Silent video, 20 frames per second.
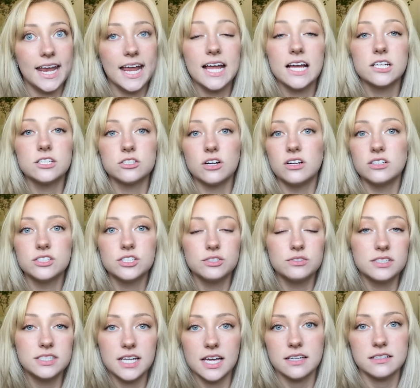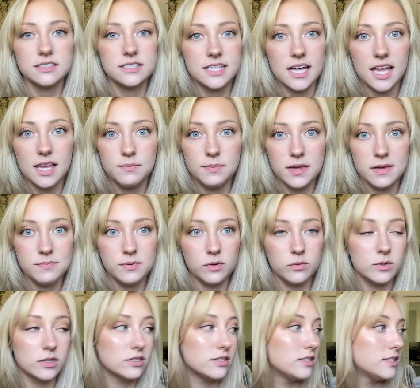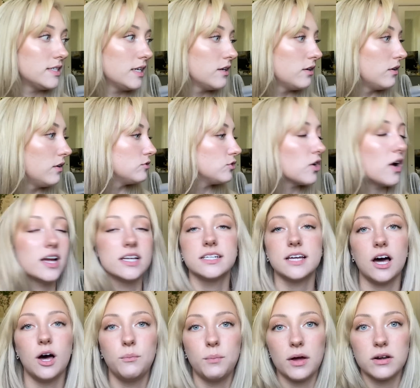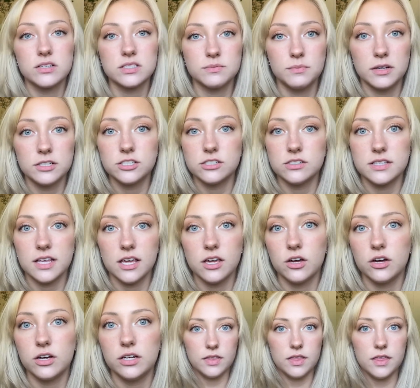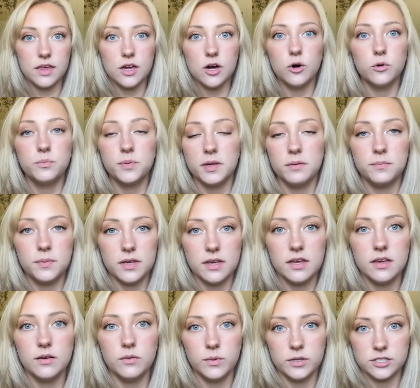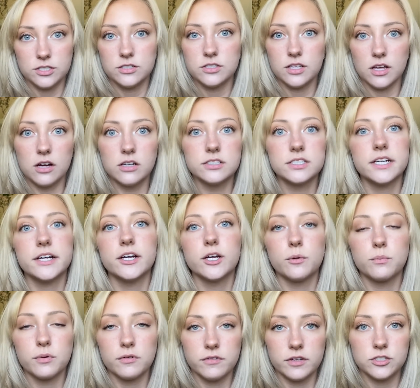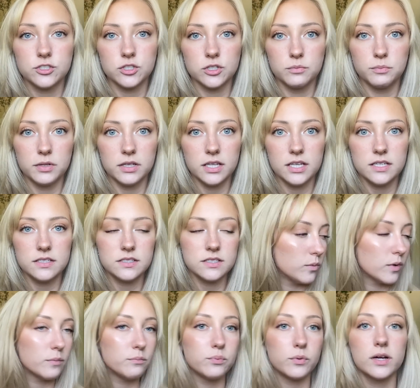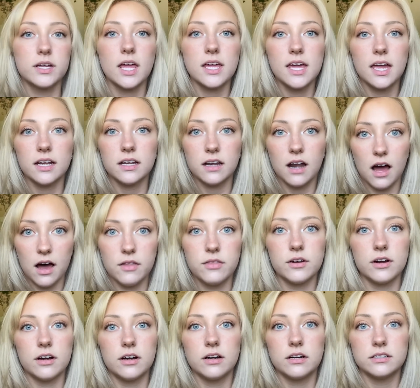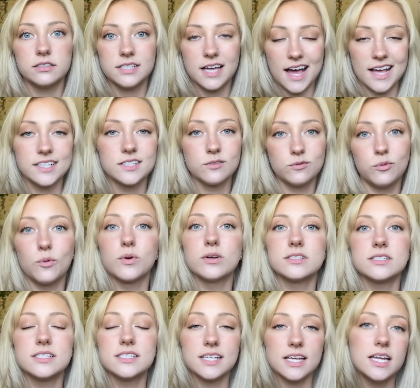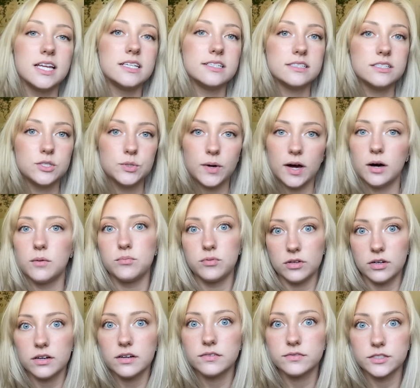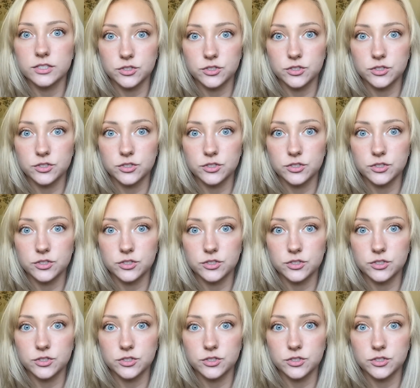And on to the next day, people were still trying to help out as much as they could. The OPP, which is the Ontario Provincial Police, were bringing in other task forces in to help look for